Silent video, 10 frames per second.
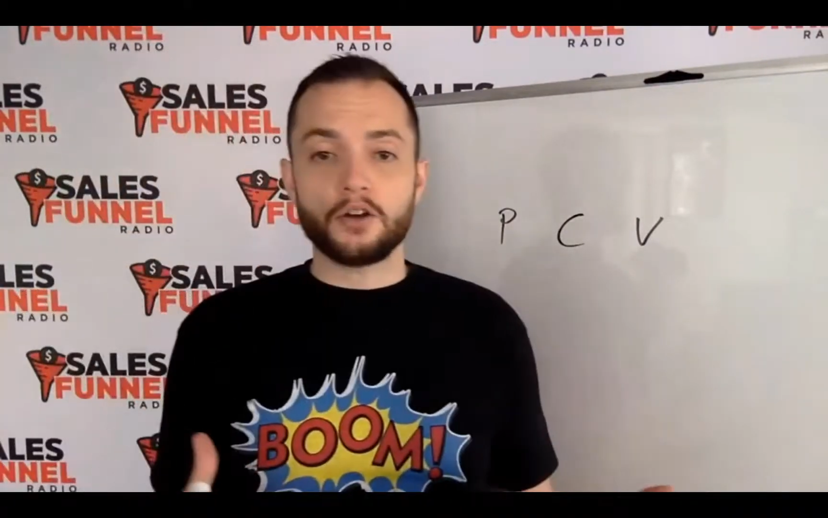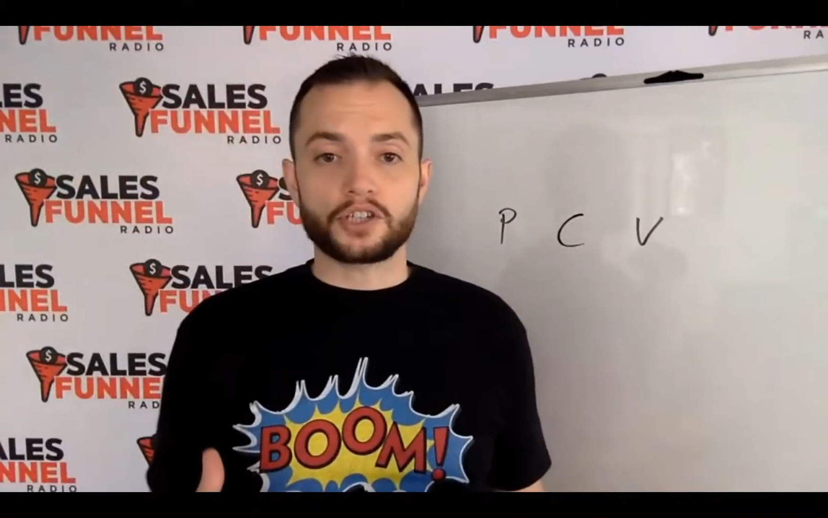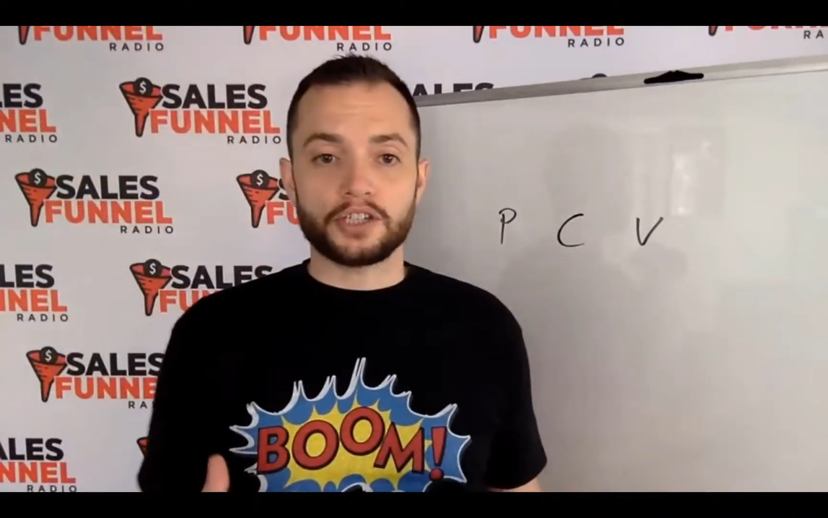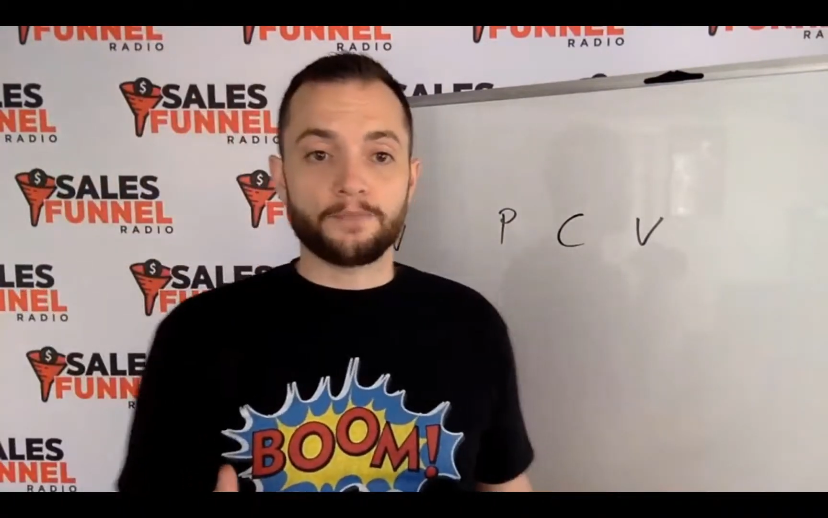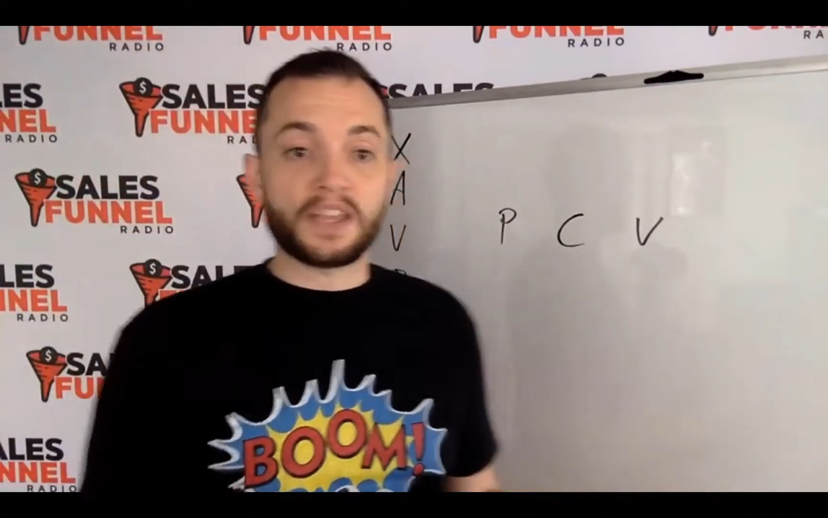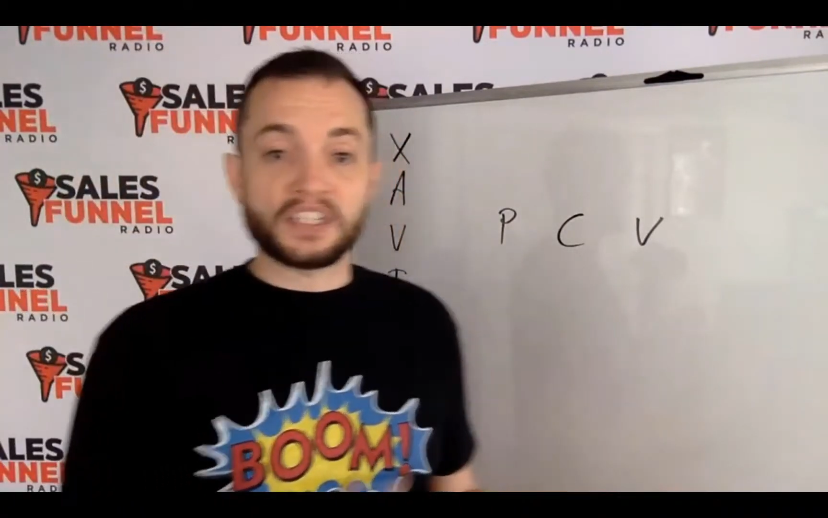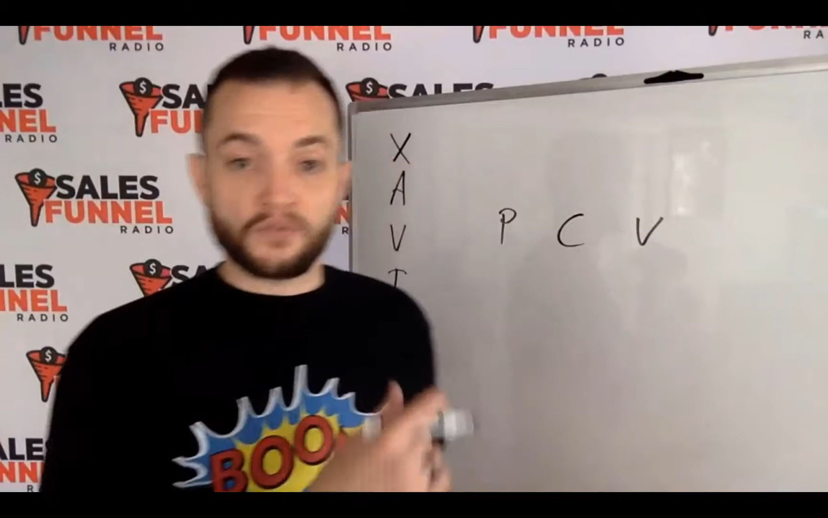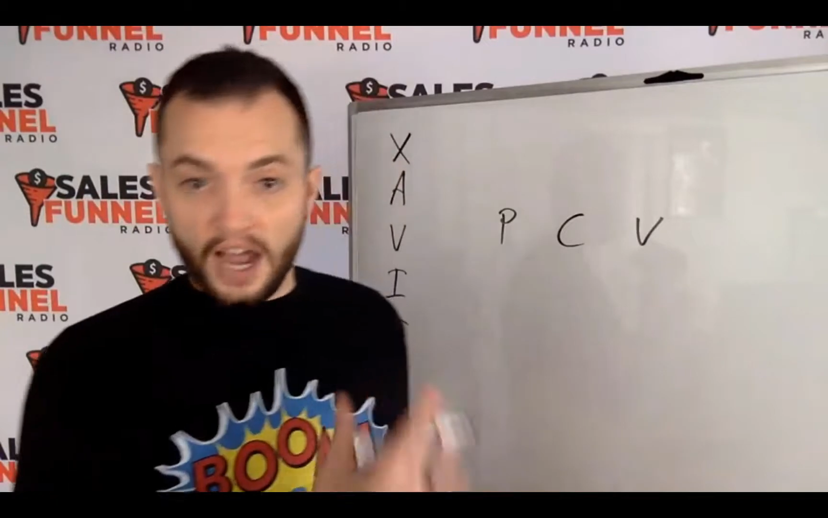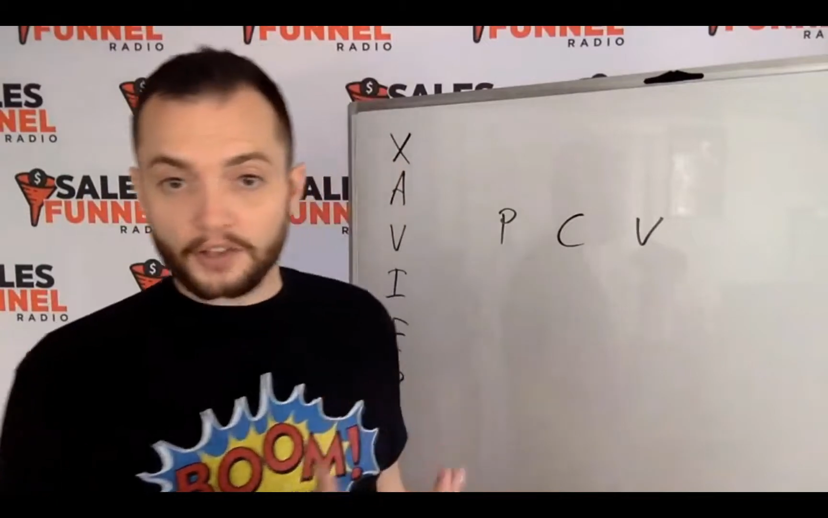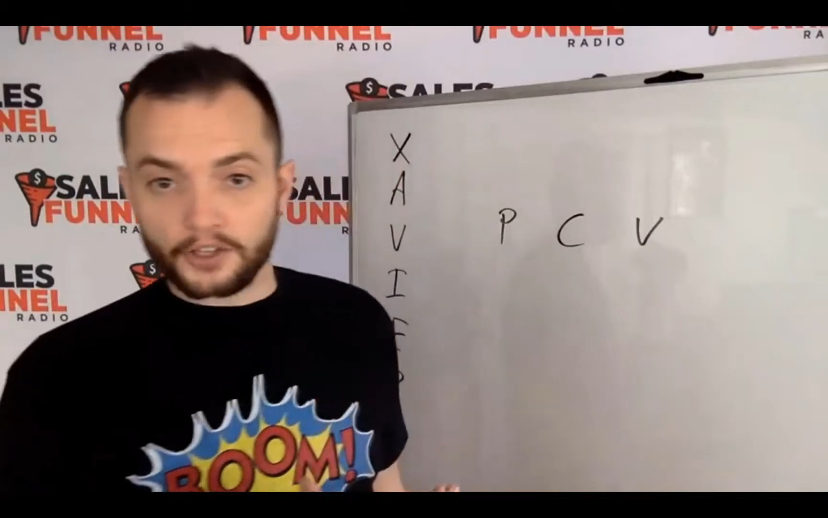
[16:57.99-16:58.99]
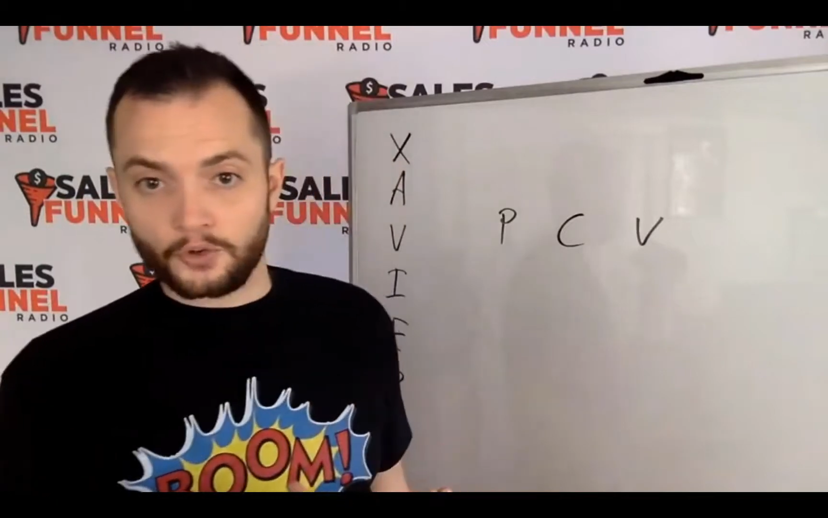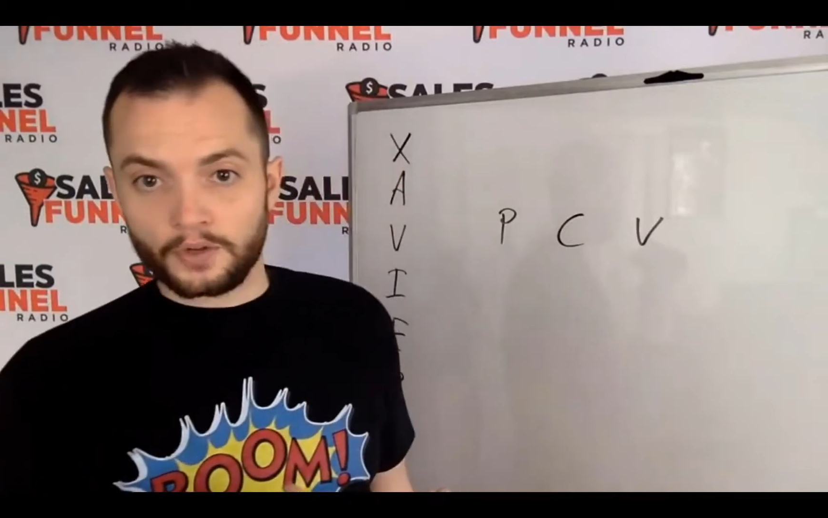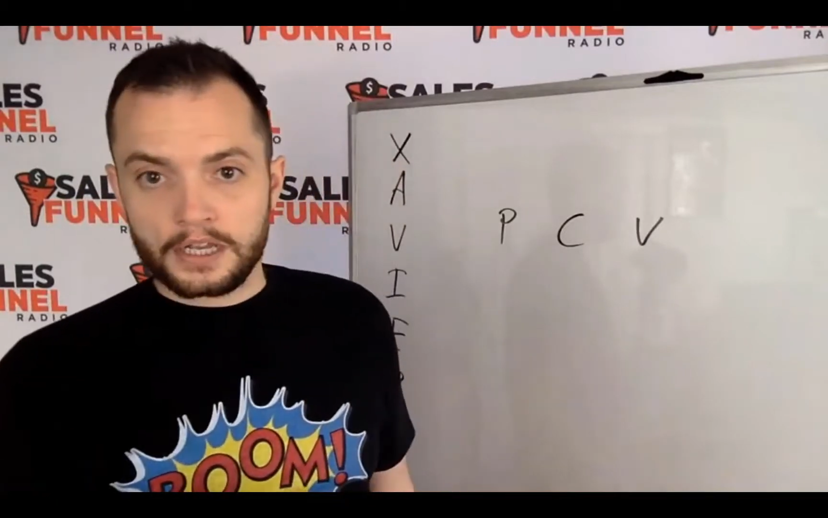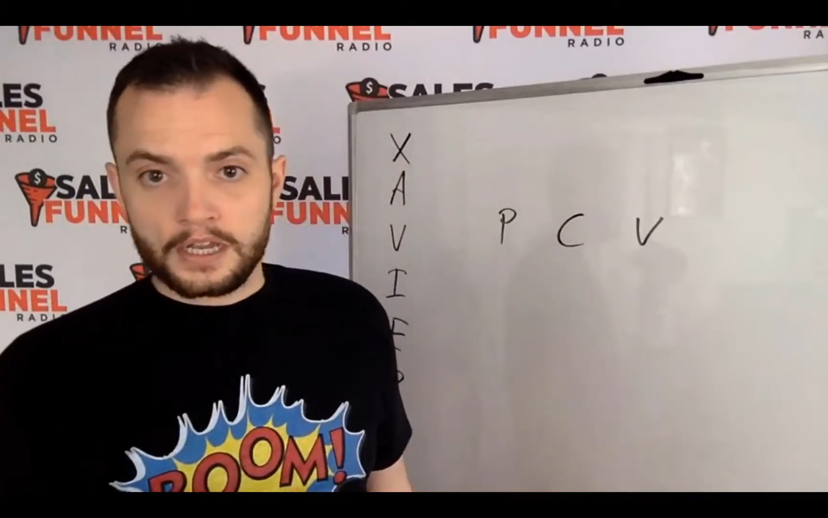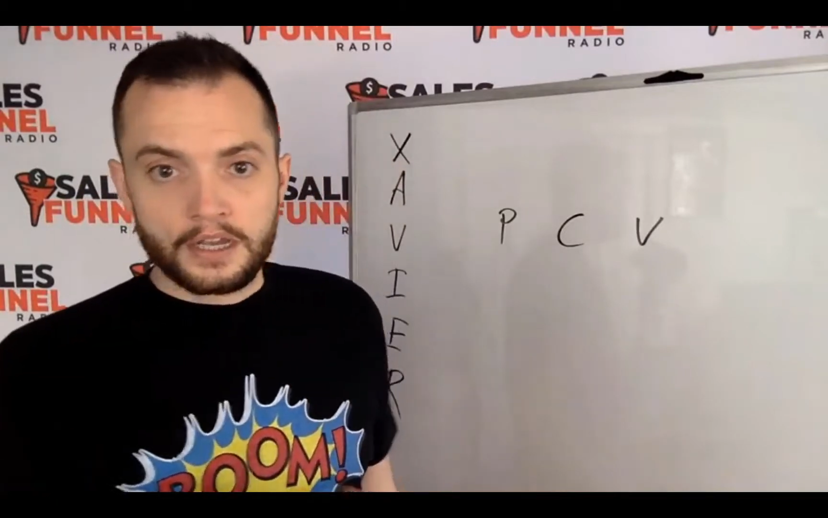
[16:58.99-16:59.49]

ocean is value,